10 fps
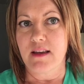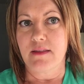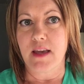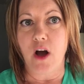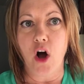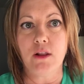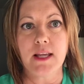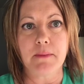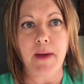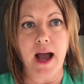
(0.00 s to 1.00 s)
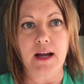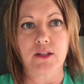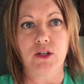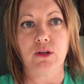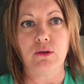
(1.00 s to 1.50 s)
They all link
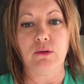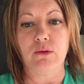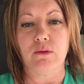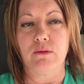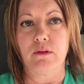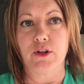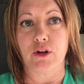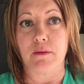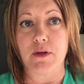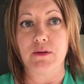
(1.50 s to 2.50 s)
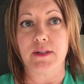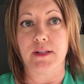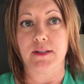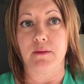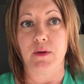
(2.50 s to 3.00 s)
back to your immune
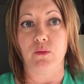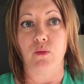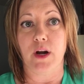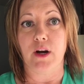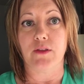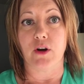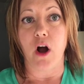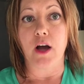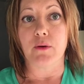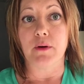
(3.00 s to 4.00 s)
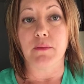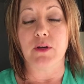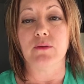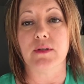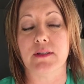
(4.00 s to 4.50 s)
system and where they're
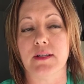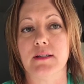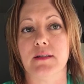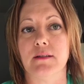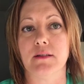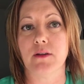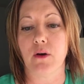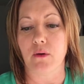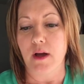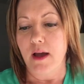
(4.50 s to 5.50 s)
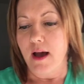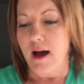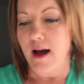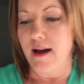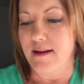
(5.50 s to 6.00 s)
autoimmune diseases. So
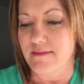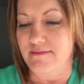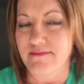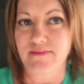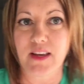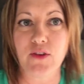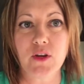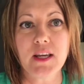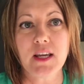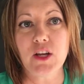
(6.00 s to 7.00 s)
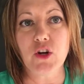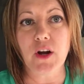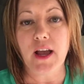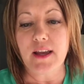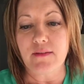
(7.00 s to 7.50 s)
if you can get
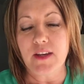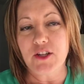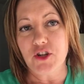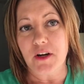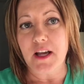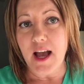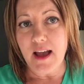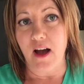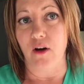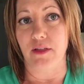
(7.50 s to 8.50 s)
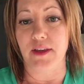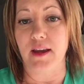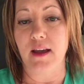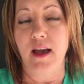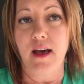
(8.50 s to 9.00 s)
your gut
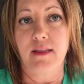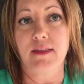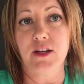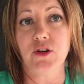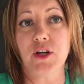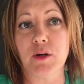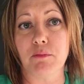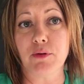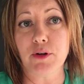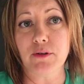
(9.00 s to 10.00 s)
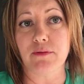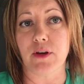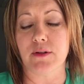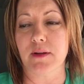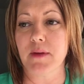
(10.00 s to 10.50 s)
healthy, then you can improve
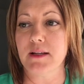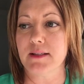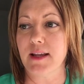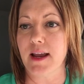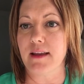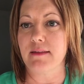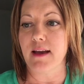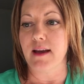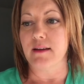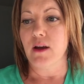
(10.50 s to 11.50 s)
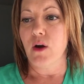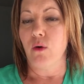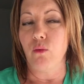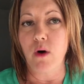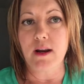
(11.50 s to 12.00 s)
those. I'm not saying that
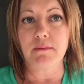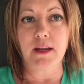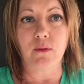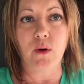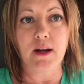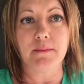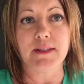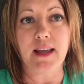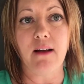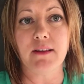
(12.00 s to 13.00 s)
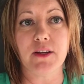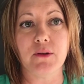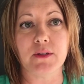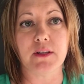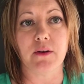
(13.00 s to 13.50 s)
what I'm telling
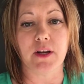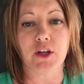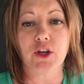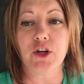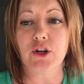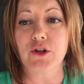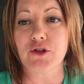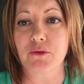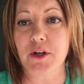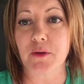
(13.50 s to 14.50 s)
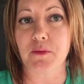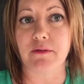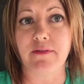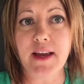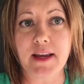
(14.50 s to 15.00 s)
you is going to cure, treat, or
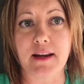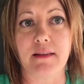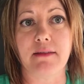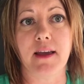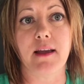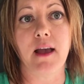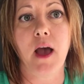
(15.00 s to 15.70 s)
prevent anything,